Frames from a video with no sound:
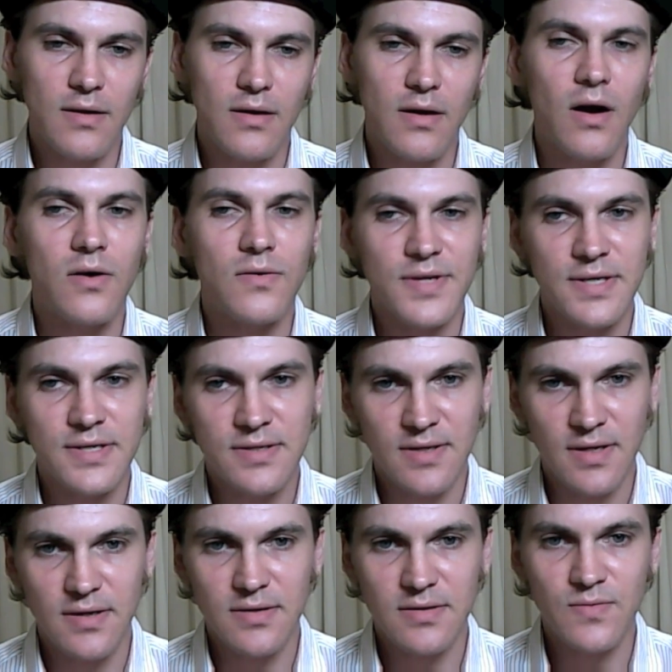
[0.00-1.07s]
all these
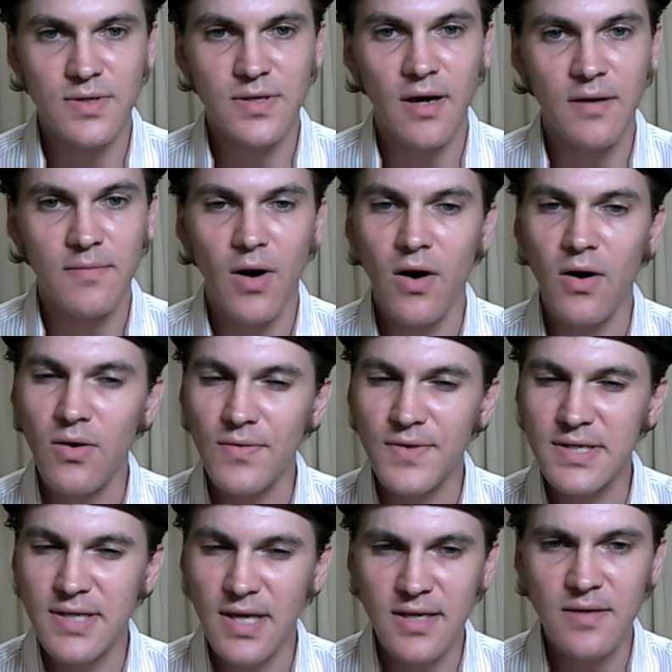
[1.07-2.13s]
things, when all
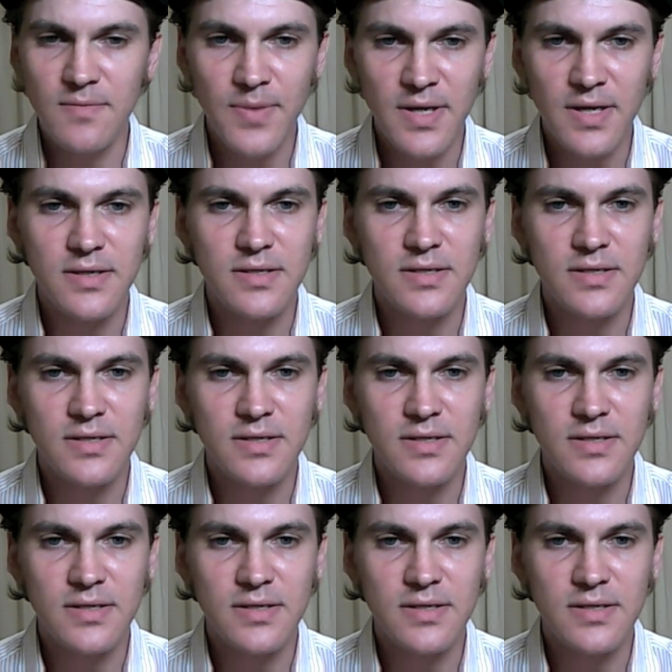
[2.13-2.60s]
these independent